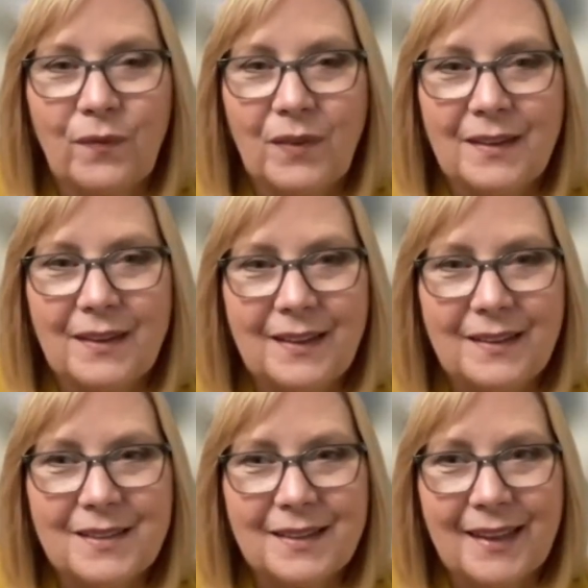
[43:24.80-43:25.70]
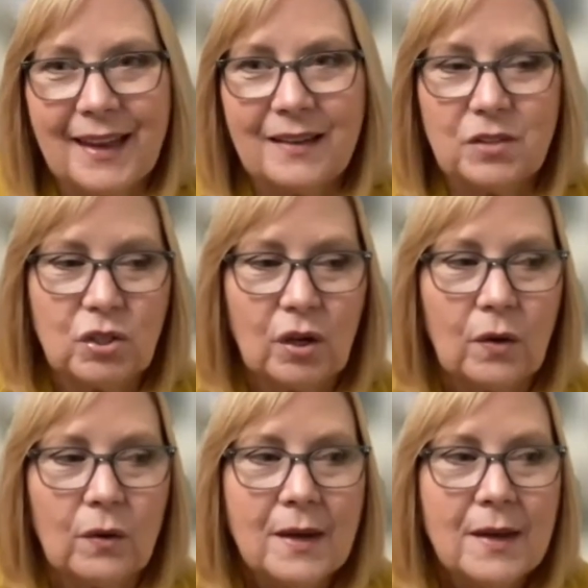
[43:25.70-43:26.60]
fit into that
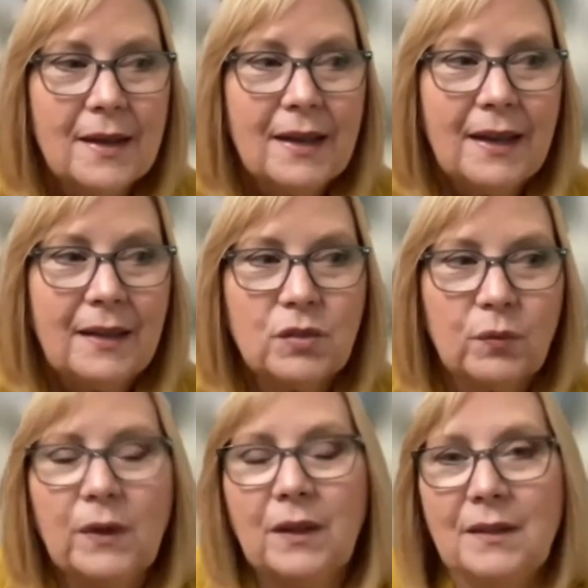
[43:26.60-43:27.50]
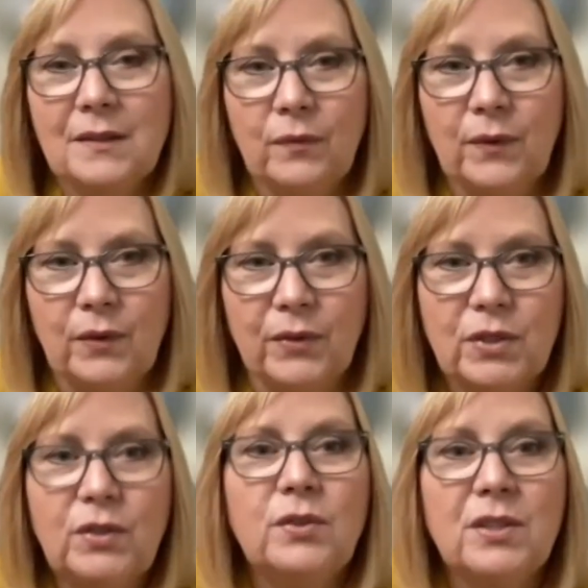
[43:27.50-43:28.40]
show, it's really difficult. So
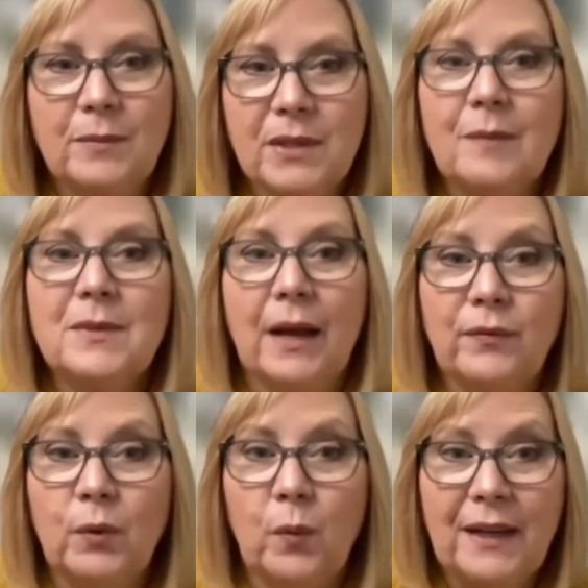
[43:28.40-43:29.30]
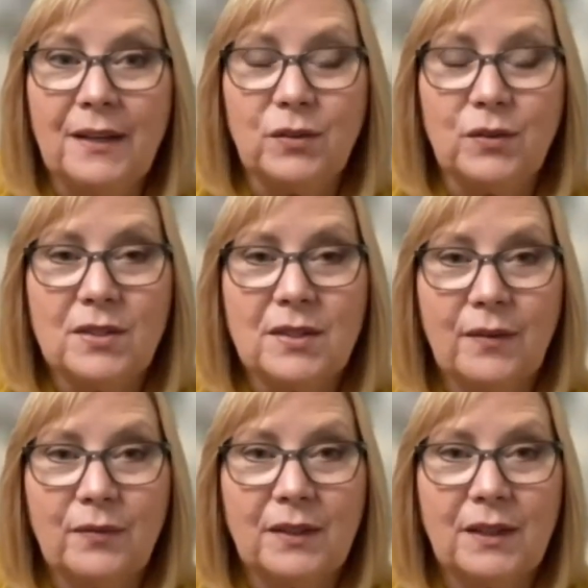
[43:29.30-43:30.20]
you sometimes have to wait. You just
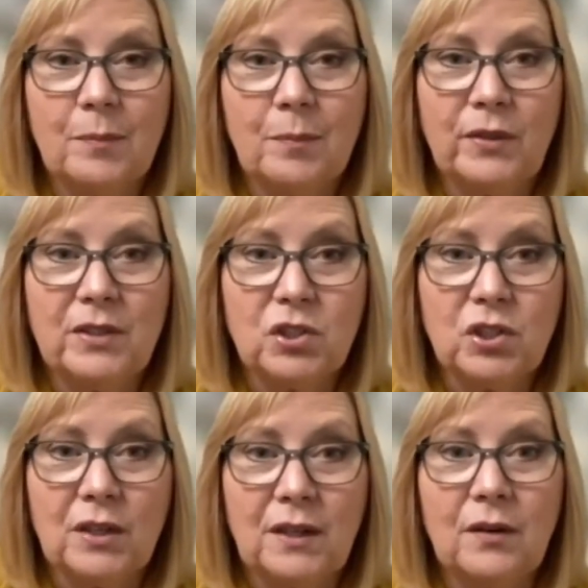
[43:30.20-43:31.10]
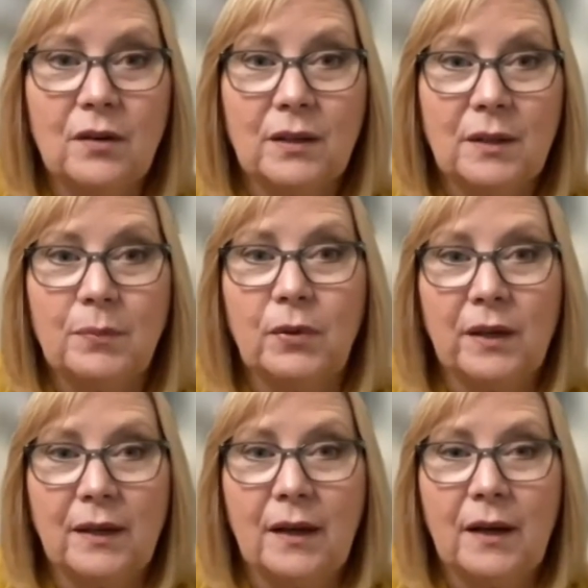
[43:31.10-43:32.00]
have to keep auditioning or keep
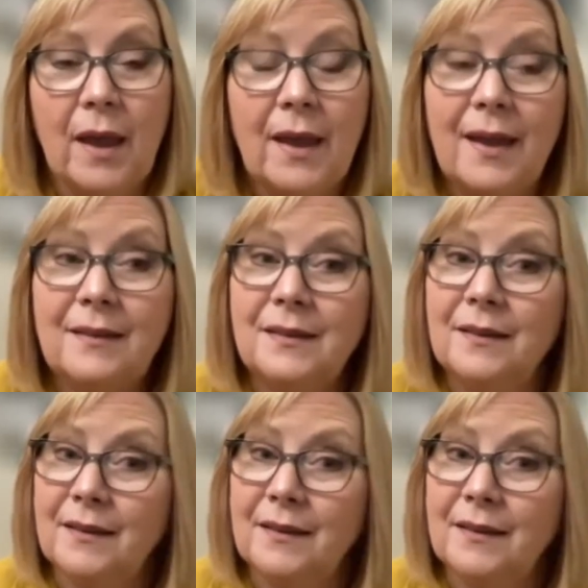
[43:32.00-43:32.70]
looking at and